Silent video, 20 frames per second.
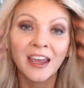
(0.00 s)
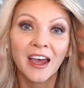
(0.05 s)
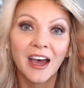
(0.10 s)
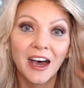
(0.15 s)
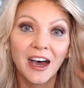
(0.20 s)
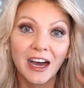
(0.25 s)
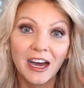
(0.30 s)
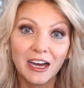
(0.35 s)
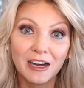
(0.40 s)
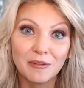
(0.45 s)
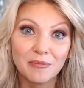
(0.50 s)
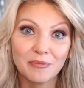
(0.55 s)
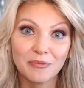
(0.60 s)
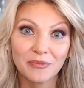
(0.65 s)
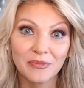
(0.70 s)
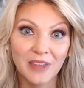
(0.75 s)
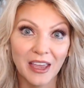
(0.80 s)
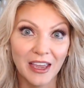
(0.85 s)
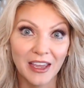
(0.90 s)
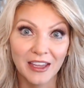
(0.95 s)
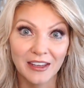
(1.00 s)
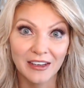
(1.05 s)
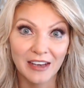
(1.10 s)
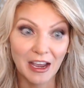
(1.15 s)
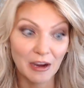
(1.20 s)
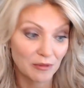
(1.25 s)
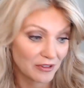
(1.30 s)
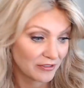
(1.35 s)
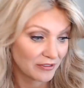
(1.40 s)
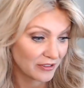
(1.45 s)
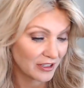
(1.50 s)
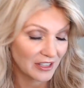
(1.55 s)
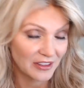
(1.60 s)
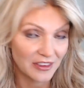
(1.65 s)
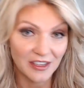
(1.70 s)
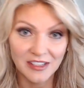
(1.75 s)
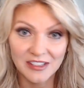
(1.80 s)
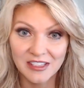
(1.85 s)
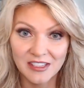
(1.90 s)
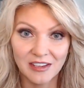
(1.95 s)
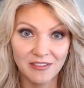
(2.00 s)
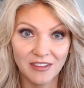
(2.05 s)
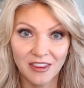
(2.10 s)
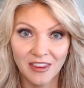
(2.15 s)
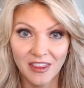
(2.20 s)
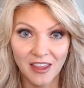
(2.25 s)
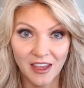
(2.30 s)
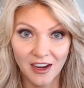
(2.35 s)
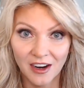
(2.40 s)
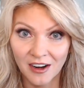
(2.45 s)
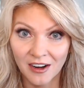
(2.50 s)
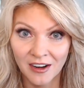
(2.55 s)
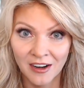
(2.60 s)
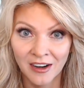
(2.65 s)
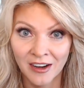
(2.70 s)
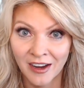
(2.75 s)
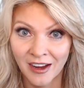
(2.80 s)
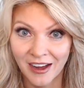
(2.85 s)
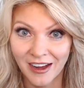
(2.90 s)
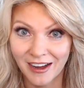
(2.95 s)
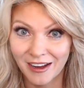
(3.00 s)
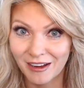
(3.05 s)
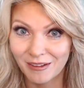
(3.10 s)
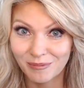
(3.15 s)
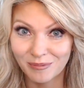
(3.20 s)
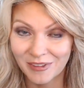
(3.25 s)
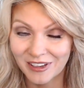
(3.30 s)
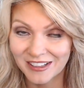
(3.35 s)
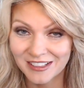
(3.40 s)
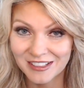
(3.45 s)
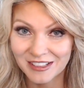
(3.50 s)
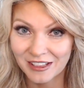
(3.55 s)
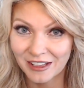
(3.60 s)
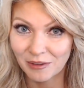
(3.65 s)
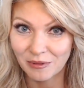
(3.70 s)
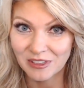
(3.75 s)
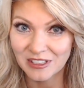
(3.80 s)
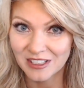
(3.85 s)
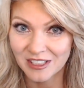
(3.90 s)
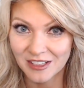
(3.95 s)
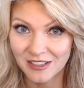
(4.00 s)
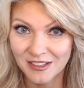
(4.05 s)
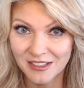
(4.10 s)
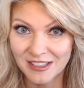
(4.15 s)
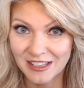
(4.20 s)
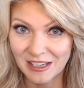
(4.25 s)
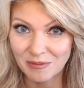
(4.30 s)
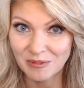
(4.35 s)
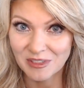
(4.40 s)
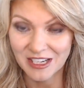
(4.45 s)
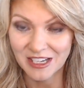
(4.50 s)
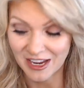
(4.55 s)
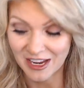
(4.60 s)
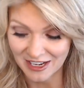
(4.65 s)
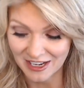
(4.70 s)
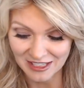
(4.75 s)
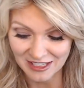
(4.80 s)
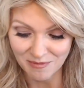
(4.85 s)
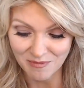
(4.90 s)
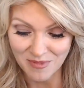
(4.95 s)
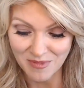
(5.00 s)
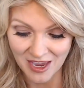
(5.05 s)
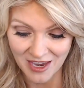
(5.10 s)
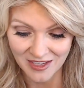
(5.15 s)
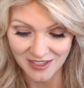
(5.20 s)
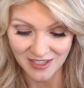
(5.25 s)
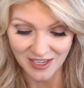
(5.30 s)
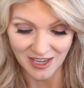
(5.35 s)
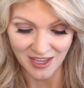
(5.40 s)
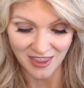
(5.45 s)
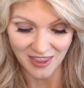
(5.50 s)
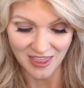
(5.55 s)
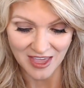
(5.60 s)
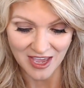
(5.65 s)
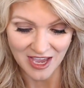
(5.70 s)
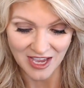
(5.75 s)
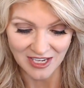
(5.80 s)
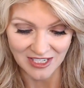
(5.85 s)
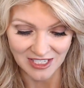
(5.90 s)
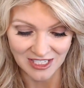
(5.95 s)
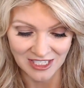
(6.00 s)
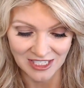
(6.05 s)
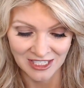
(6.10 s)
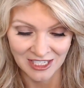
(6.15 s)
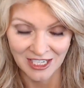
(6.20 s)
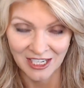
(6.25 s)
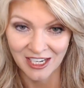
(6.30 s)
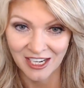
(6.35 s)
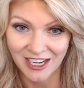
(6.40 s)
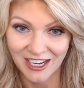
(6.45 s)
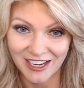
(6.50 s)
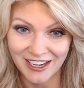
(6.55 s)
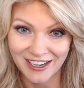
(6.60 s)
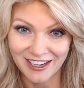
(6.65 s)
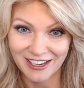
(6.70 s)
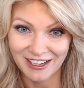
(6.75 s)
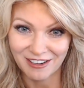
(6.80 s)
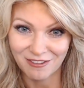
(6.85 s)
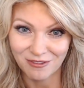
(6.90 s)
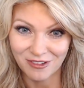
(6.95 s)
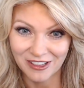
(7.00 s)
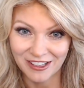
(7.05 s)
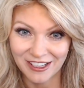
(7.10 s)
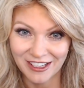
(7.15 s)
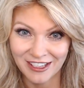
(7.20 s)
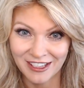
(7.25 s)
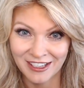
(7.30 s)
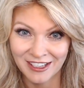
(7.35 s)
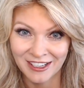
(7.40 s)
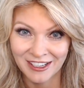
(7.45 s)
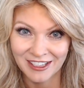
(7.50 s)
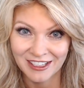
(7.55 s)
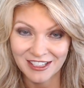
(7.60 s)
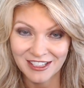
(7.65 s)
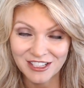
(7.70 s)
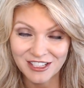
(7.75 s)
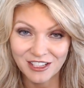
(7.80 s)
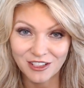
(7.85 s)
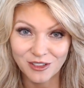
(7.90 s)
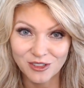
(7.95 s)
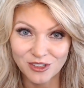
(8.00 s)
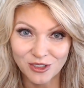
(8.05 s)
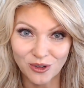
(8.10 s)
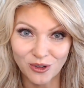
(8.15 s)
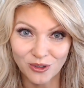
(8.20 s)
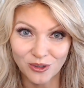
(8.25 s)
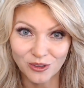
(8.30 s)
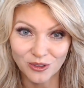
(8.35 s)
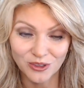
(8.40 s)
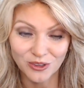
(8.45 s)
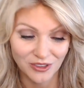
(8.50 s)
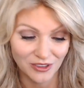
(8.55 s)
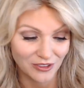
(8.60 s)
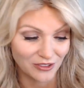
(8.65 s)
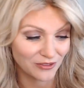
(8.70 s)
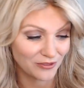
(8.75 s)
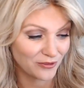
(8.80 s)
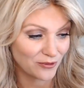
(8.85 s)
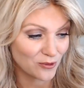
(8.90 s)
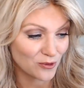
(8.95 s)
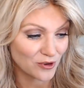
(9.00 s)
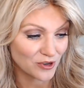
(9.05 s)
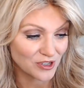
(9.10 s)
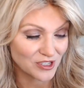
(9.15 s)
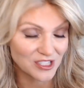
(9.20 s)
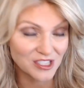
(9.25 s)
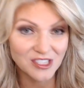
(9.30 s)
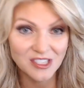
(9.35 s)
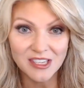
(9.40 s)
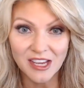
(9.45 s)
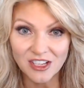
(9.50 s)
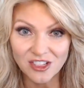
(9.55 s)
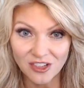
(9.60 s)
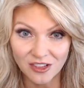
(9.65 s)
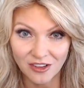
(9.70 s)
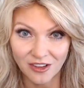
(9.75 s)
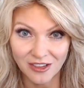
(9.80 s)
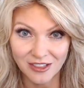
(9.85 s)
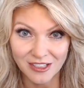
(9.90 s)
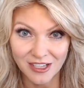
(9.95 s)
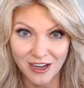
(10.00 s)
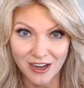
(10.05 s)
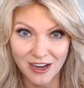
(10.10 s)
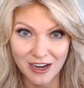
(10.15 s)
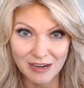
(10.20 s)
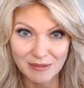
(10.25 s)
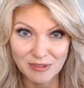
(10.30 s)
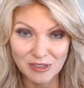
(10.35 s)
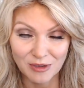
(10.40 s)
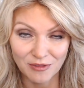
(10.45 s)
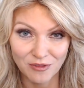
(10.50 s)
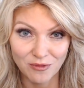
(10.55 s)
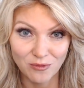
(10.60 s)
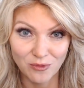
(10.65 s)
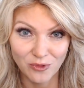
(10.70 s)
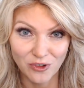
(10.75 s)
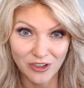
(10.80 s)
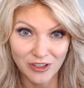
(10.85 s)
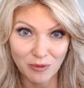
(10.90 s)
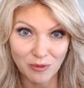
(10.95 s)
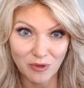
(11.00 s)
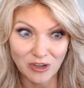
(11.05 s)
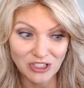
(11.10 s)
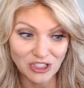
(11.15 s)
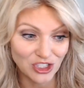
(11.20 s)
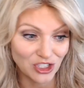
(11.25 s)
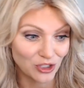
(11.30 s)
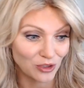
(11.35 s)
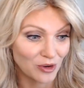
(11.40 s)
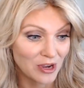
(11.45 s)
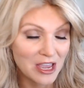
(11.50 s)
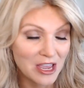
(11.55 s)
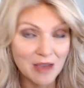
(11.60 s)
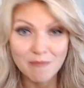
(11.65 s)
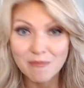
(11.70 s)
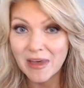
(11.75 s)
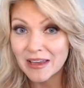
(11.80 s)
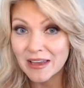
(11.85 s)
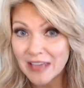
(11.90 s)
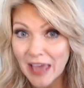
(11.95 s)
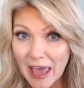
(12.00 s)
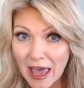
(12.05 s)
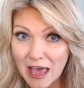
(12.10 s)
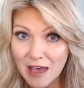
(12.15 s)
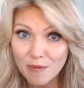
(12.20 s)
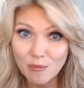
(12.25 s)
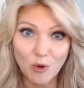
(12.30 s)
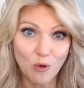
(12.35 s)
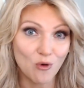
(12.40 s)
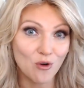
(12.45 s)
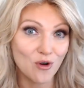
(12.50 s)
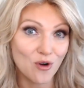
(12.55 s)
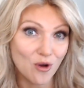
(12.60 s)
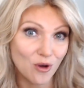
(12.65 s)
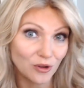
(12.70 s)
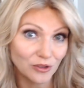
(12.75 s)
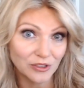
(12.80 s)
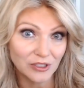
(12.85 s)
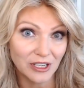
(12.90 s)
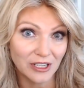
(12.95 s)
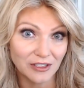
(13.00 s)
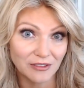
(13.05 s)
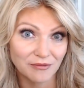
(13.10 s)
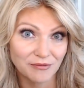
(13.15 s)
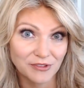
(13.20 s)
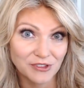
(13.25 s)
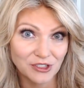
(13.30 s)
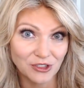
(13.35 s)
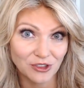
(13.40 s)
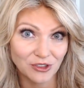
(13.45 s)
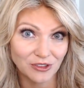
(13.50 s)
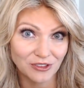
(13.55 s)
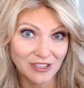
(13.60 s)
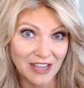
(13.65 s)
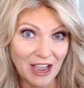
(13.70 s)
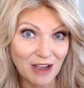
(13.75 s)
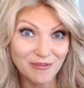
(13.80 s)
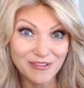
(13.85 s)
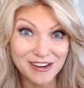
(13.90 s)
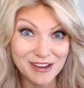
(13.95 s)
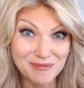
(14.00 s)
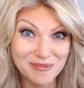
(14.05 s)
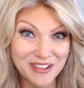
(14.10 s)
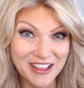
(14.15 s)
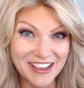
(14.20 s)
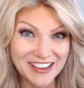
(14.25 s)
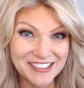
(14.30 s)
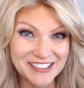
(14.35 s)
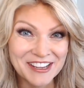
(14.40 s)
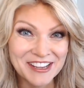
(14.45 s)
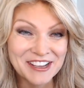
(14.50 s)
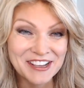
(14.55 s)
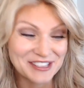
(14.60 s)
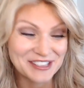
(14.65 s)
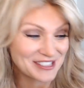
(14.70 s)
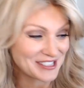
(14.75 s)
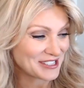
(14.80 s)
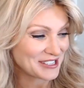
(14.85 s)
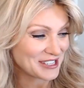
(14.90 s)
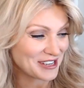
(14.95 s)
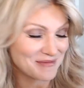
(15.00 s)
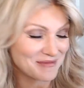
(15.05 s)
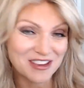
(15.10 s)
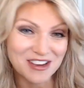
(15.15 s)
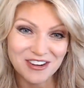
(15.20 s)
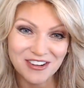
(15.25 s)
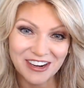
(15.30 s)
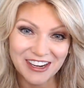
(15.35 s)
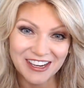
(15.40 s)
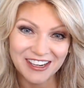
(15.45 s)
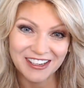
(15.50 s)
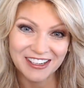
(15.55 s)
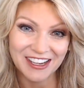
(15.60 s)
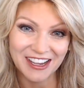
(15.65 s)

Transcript: And I would forget that it's even there until I went to sleep tonight. It's amazing that it really continues to hold for such a long time. So if you really want to mend a hem or hold a certain outfit in place, this is going to be a great